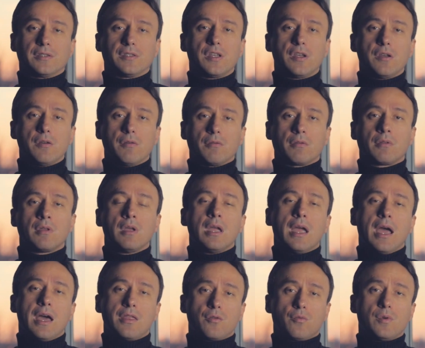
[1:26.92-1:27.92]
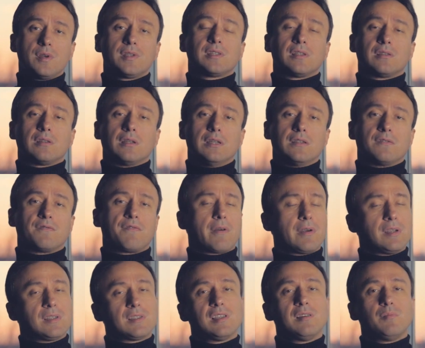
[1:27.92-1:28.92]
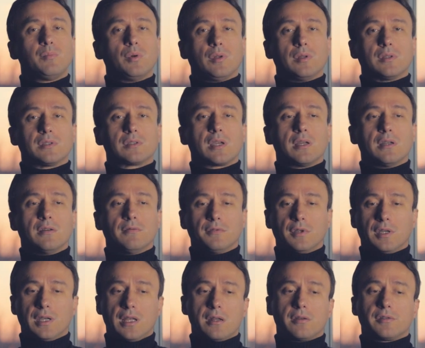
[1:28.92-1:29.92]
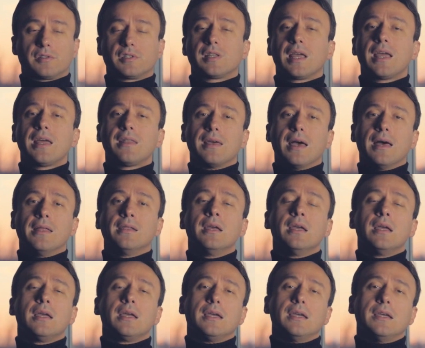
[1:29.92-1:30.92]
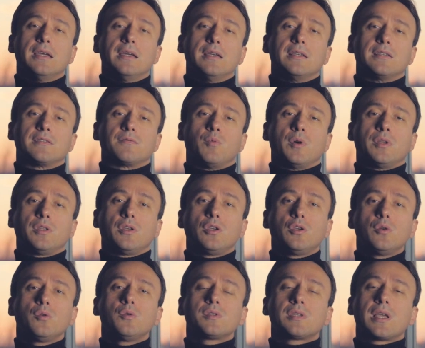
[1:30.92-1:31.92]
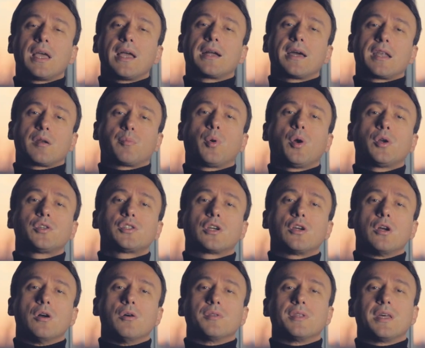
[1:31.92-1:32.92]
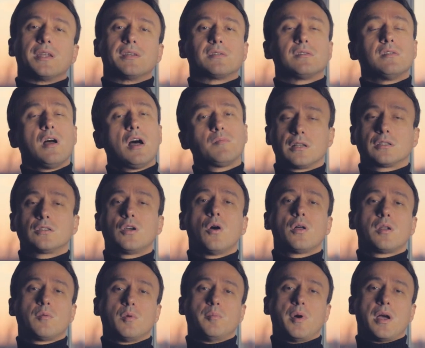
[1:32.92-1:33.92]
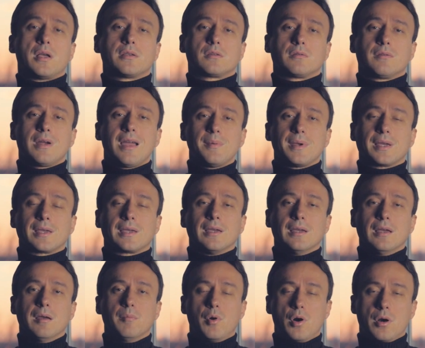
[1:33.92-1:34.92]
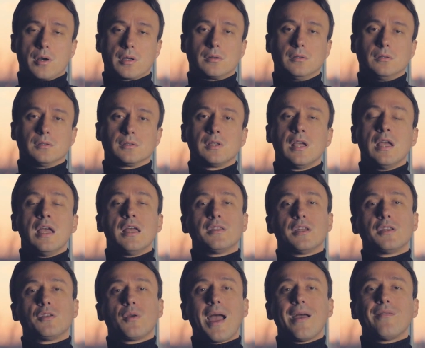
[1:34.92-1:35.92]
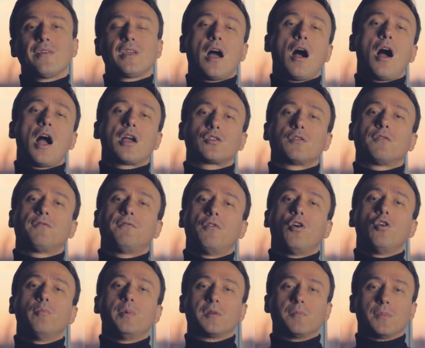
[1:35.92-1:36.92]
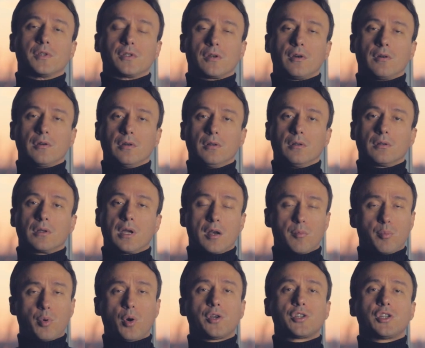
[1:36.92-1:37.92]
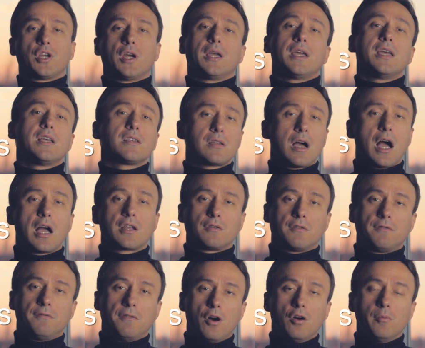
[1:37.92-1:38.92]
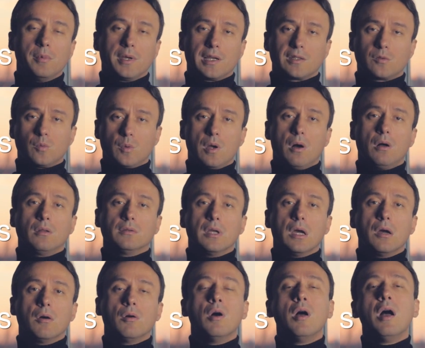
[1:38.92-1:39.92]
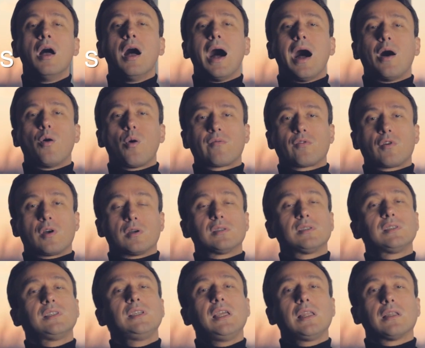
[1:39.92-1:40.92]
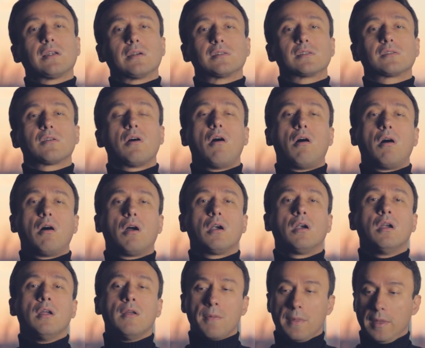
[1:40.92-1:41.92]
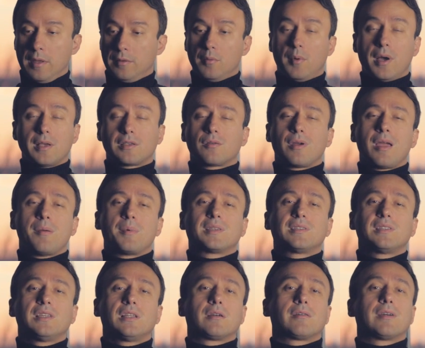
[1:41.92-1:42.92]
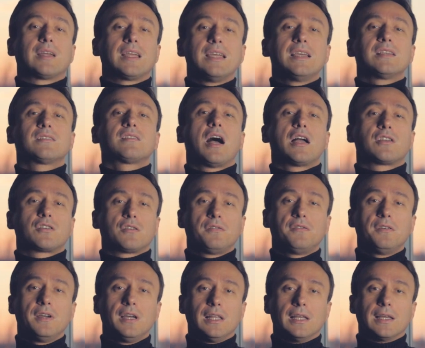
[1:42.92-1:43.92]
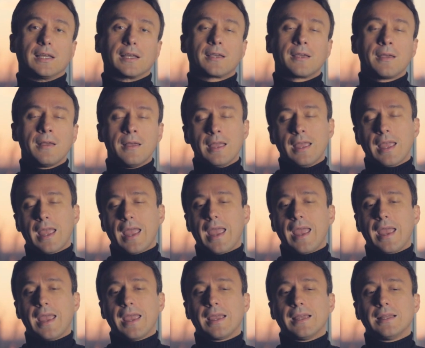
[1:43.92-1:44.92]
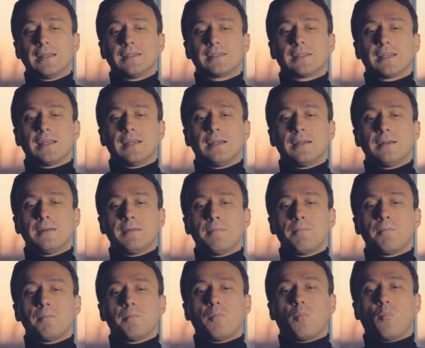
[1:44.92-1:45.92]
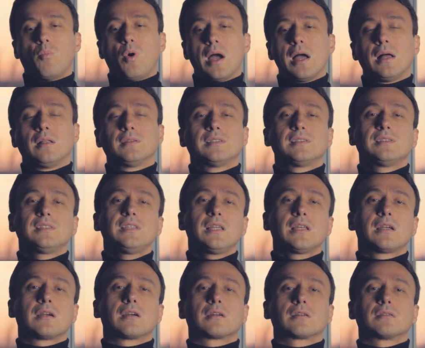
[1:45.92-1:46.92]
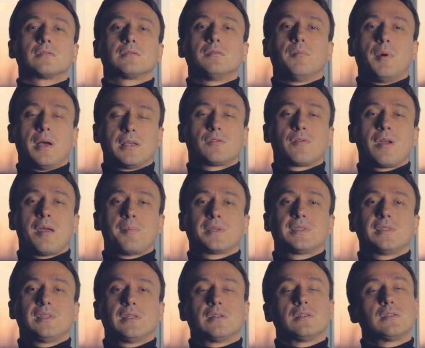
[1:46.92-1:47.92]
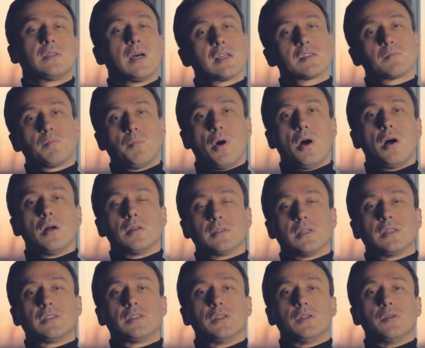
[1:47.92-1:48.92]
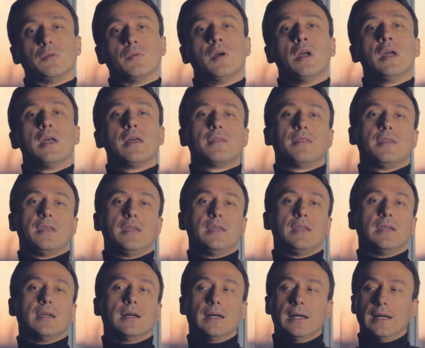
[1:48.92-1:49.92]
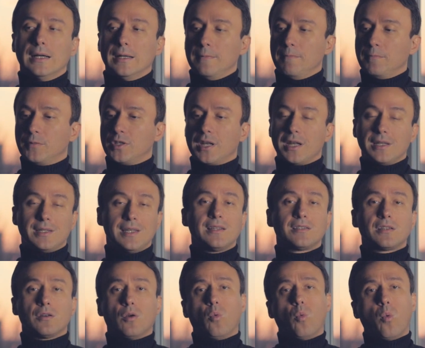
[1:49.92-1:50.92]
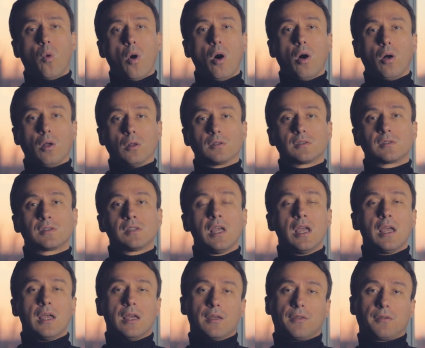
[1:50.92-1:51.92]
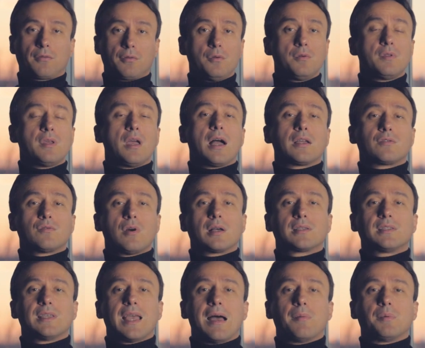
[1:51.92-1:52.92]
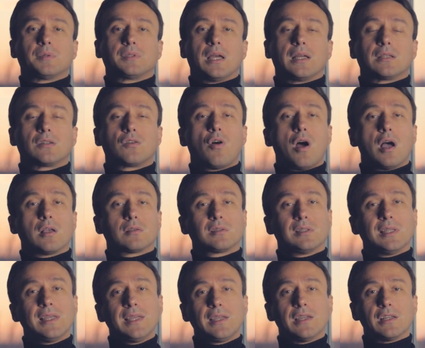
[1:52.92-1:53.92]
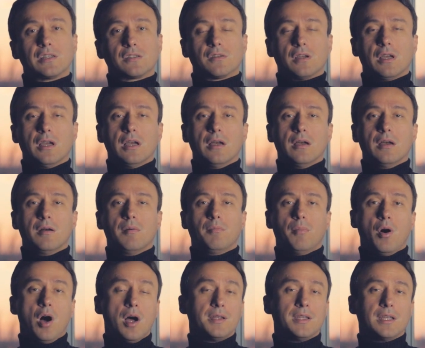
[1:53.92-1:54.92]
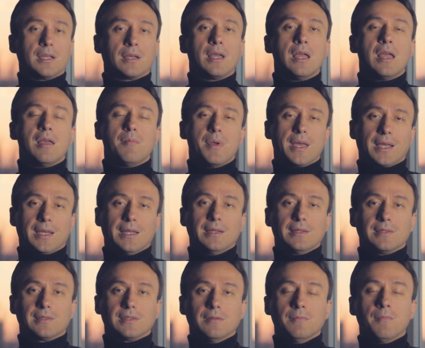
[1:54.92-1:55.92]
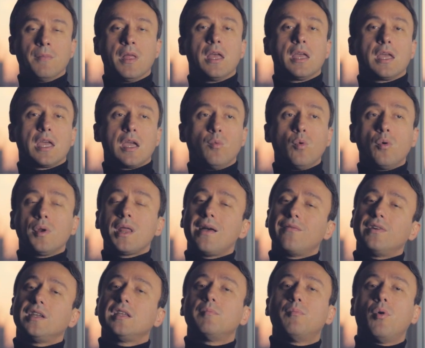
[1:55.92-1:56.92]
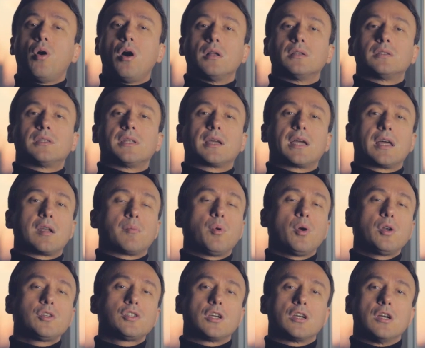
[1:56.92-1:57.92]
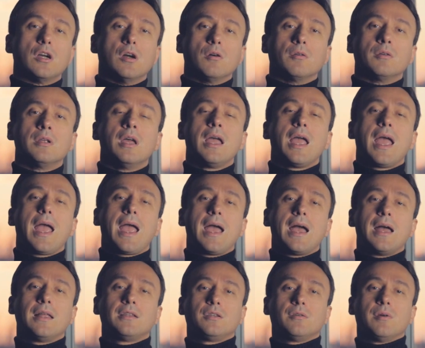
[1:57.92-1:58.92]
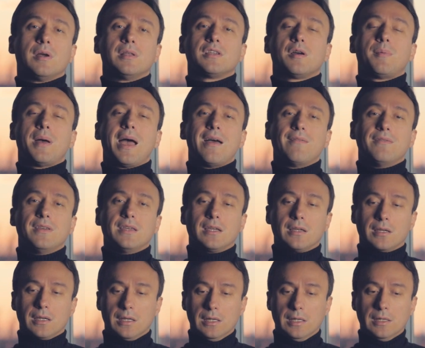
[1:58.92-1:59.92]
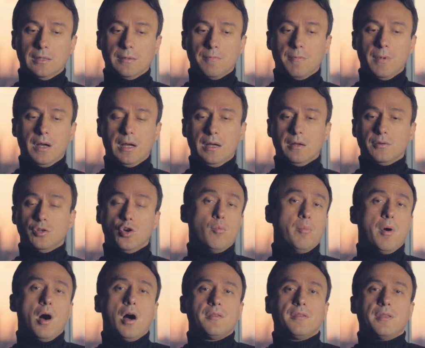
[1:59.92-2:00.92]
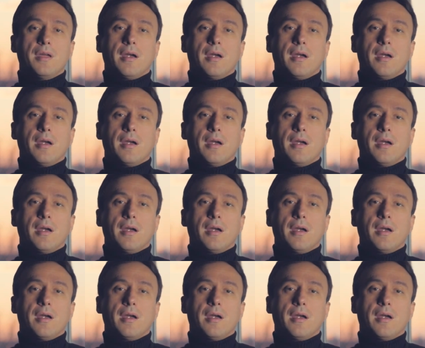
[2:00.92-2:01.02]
tooth. And the reason is very simple, it's kind of, you can understand that, is when you use a gutta-percha cone that is not coated with bioceramic uh, particles, then you're having a hydrophobic material. Gutta-percha is hydrophobic, as we all know. However, our sealers are, the bioceramic sealer is hydrophilic. And um, while the sealer, the bioceramic sealer does bond to the, um, to the dentinal walls uh, through the hydroxyapatite cross-linkage uh, bonding mechanism, it won't have any bond to the gutta-percha cone, and you end up having um, uh, no bond